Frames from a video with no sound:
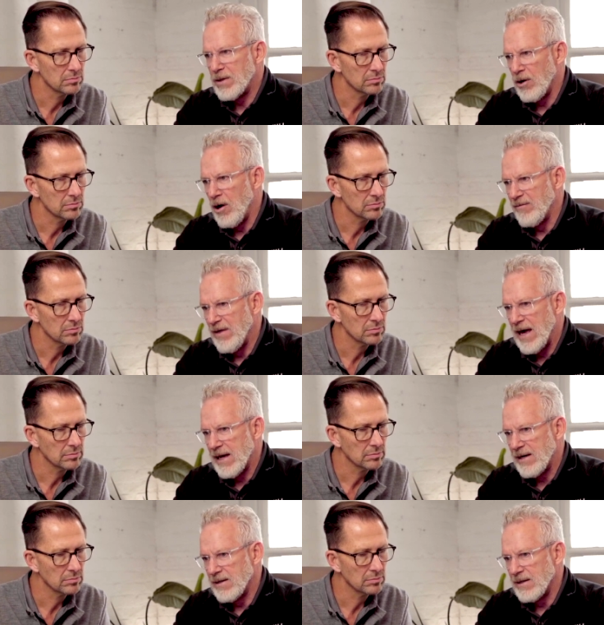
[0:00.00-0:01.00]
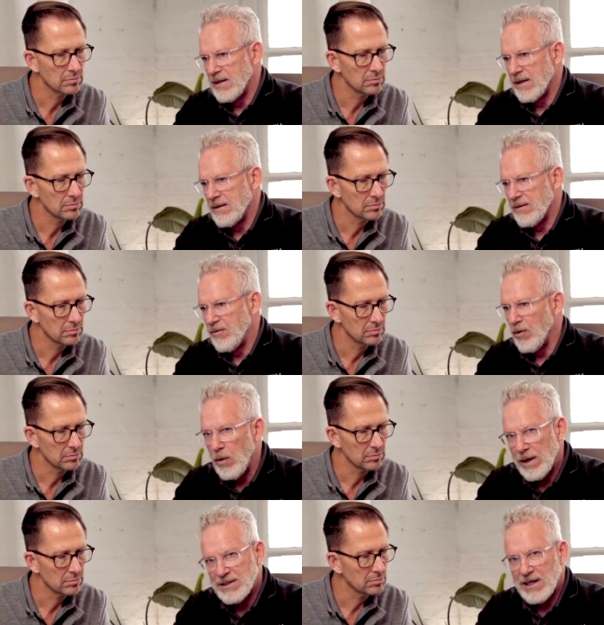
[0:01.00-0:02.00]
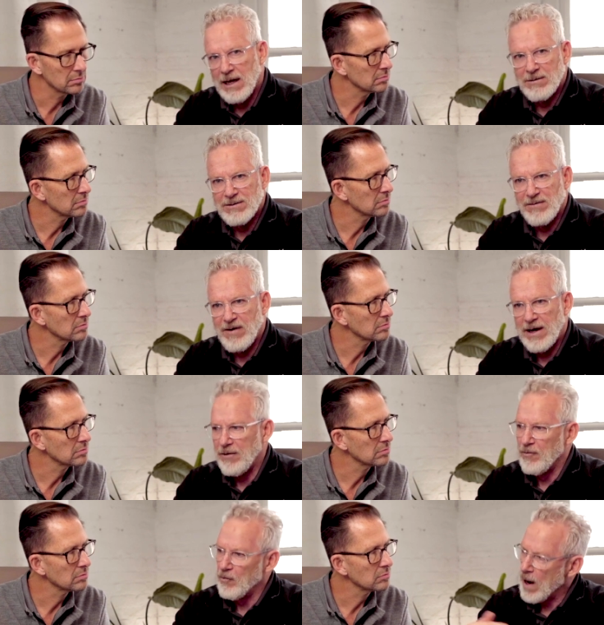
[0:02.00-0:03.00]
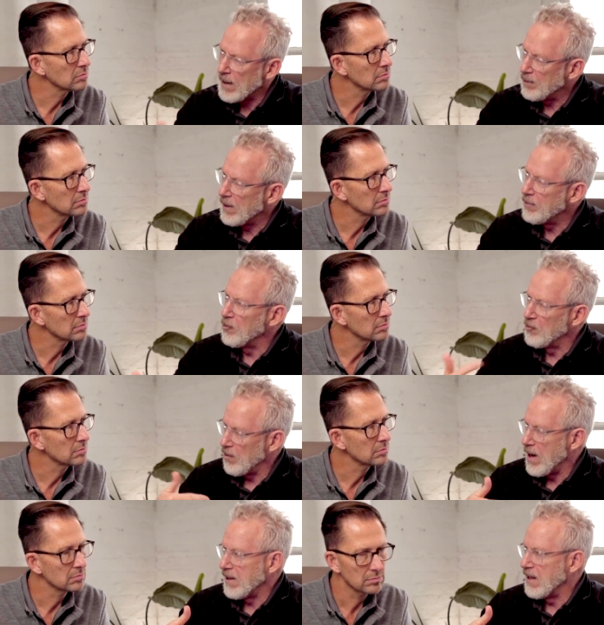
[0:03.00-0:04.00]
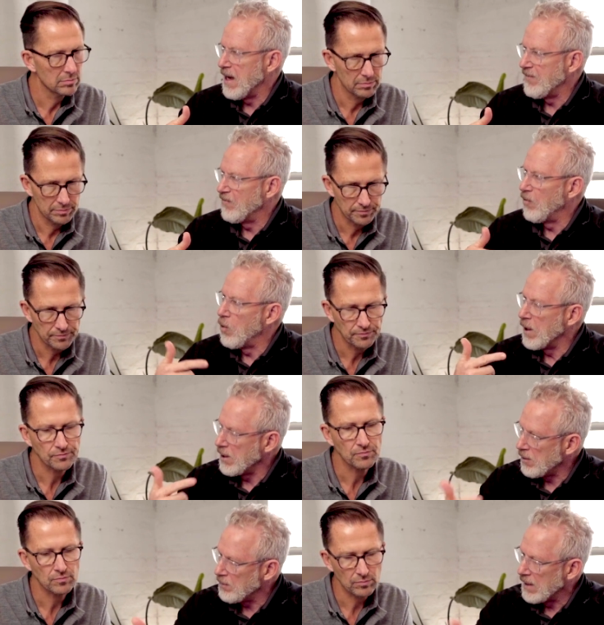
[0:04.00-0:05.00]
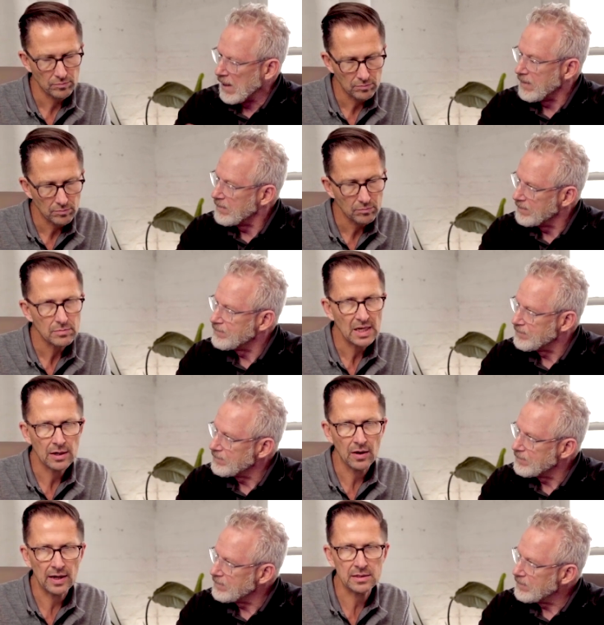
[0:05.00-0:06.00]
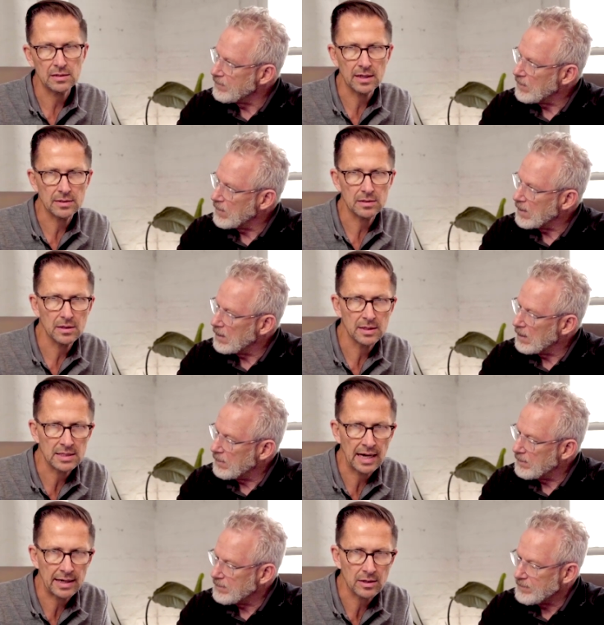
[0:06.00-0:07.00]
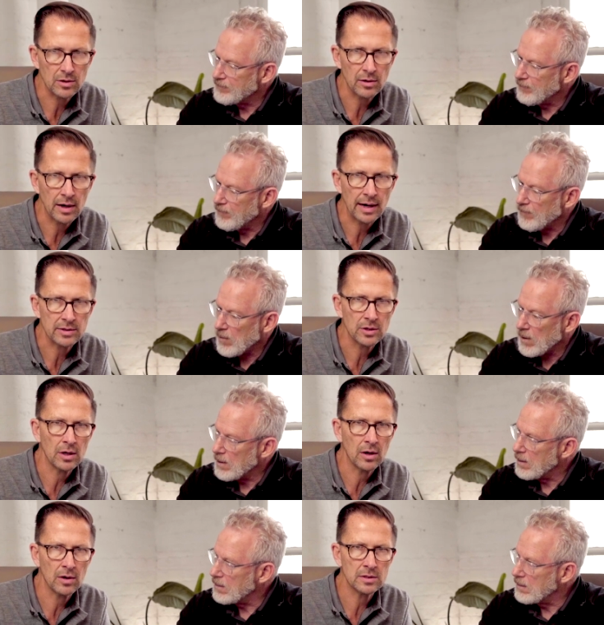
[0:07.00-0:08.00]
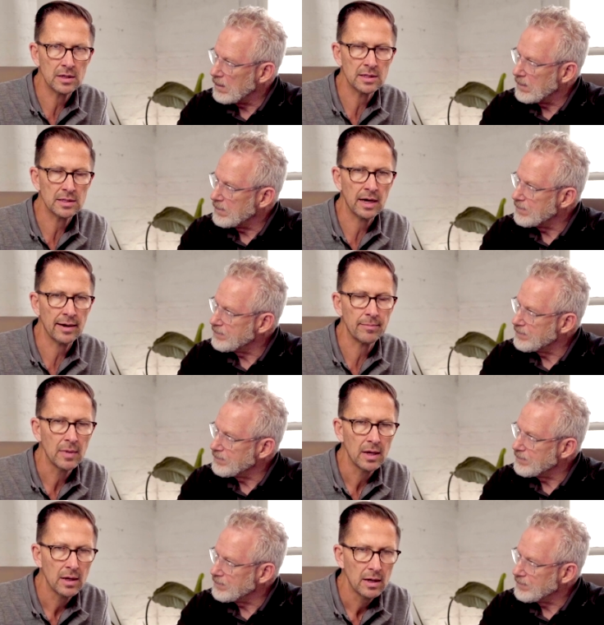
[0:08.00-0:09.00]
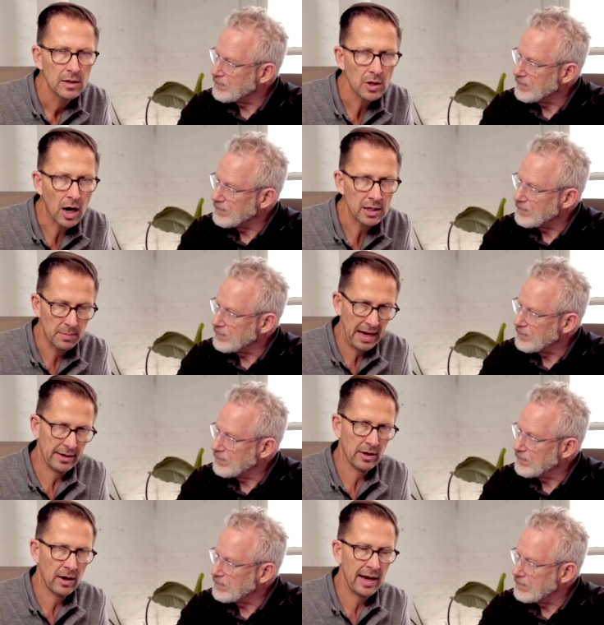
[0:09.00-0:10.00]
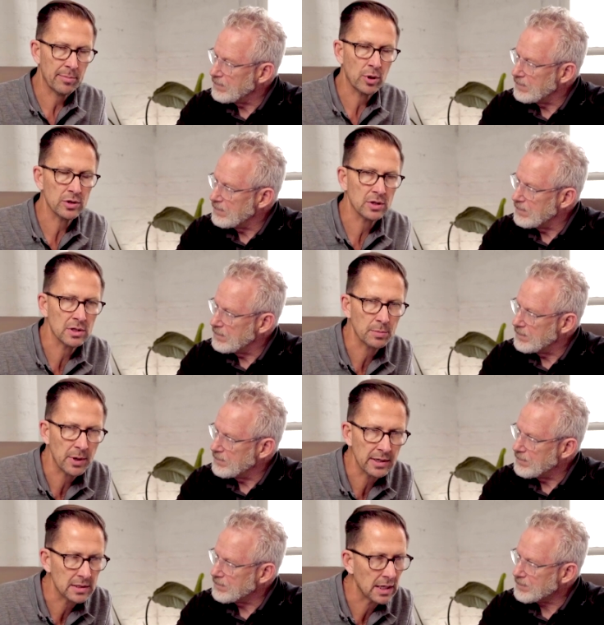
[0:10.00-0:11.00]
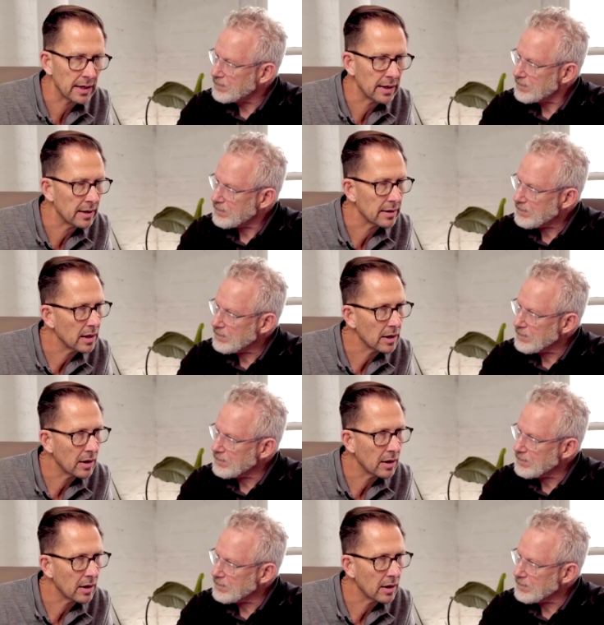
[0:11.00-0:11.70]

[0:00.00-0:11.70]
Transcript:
Speaker 1: solve that uh, growing challenge of finding the right people at the right time for what you need.
Speaker 2: No, that's that's exactly correct. You know, as, as I talked about, you know, I had personal experience in it. You